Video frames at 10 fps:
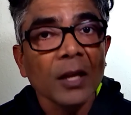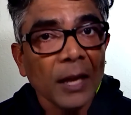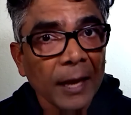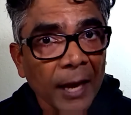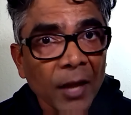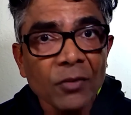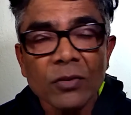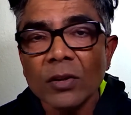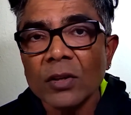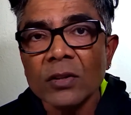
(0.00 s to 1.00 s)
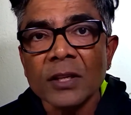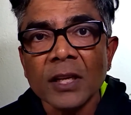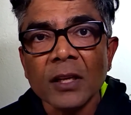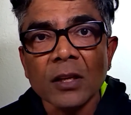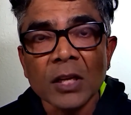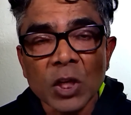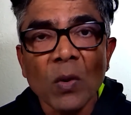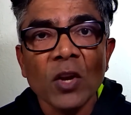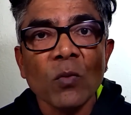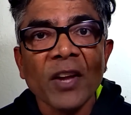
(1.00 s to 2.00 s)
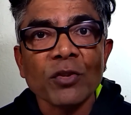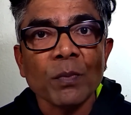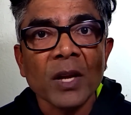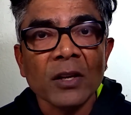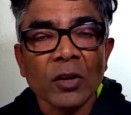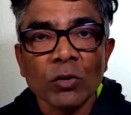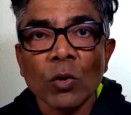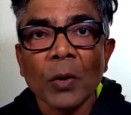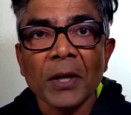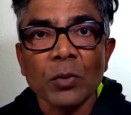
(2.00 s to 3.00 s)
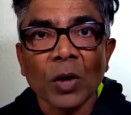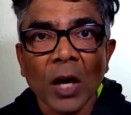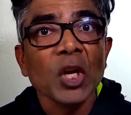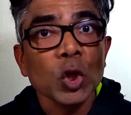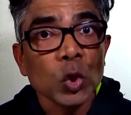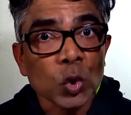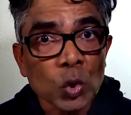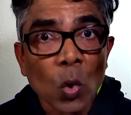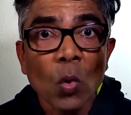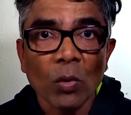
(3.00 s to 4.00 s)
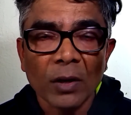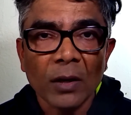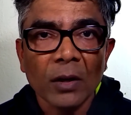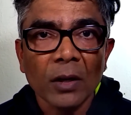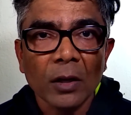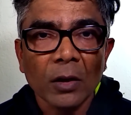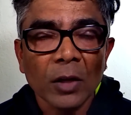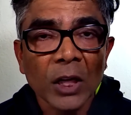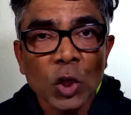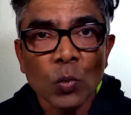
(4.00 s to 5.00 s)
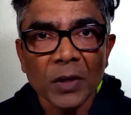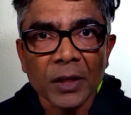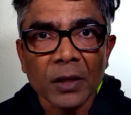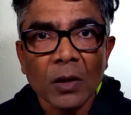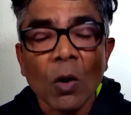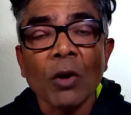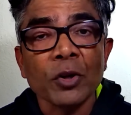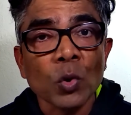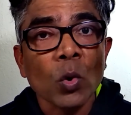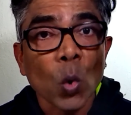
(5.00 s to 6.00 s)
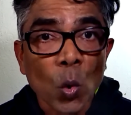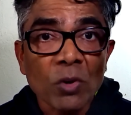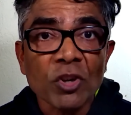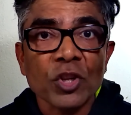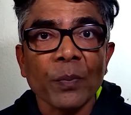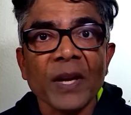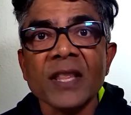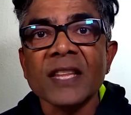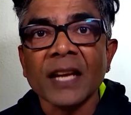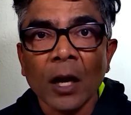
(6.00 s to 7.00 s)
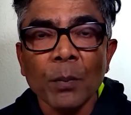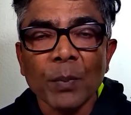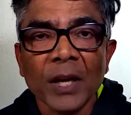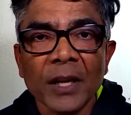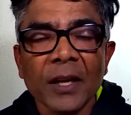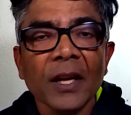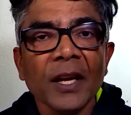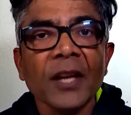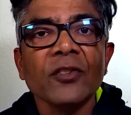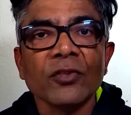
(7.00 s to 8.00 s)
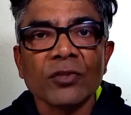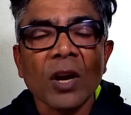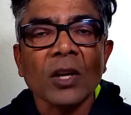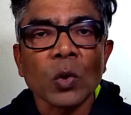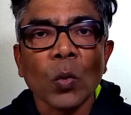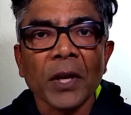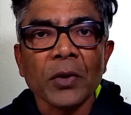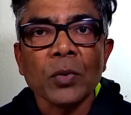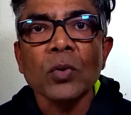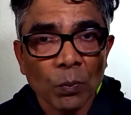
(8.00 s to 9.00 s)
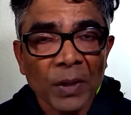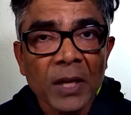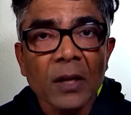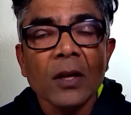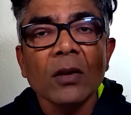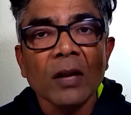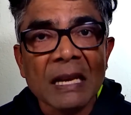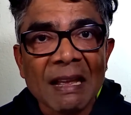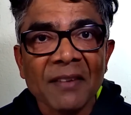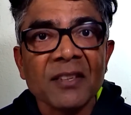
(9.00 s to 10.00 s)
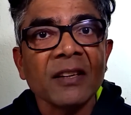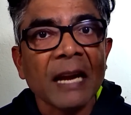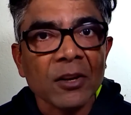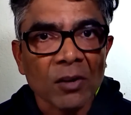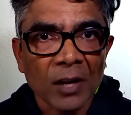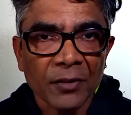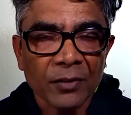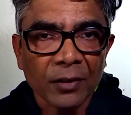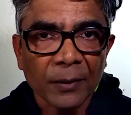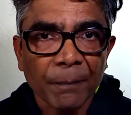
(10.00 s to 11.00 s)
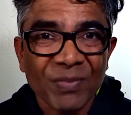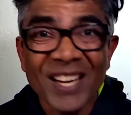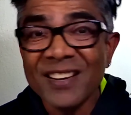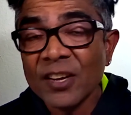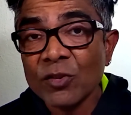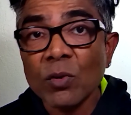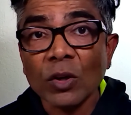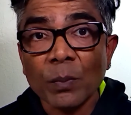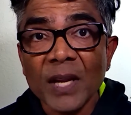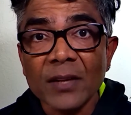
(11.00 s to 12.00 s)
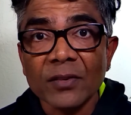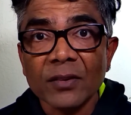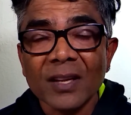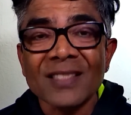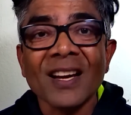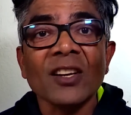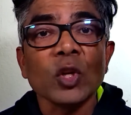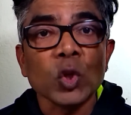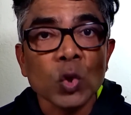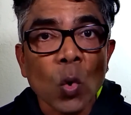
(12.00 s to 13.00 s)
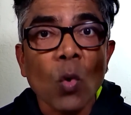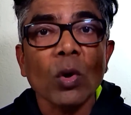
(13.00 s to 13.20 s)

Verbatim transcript: as the new investment is going to come, your equity or your ownership in the company is start going to be lesser and lesser. It does not mean that your